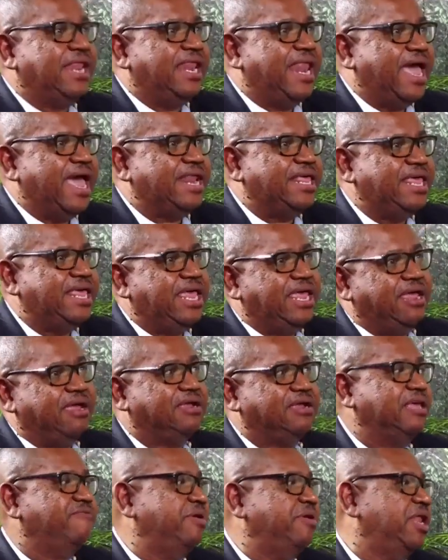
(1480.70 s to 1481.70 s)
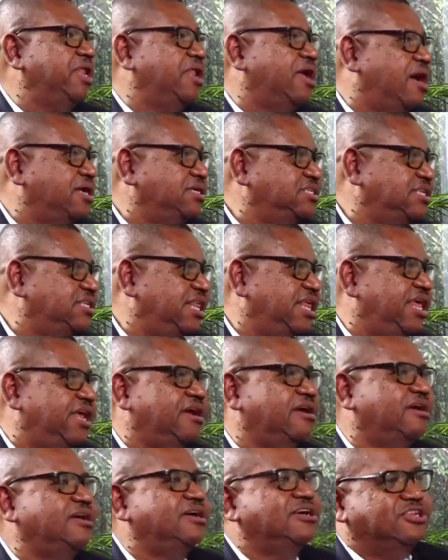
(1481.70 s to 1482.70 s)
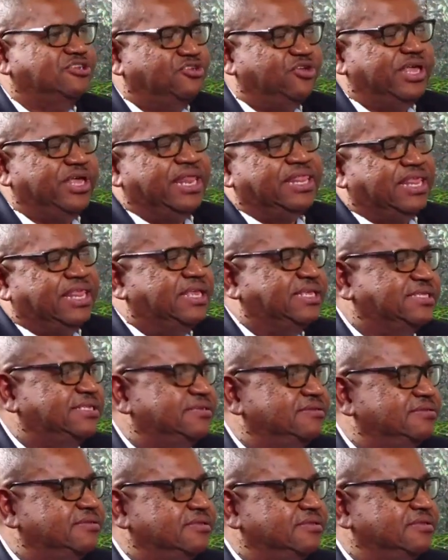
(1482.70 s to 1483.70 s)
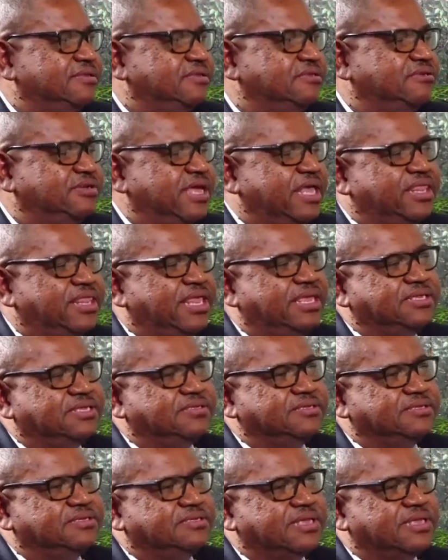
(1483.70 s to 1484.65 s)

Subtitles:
a letter here, giving a nudge there to get things happening.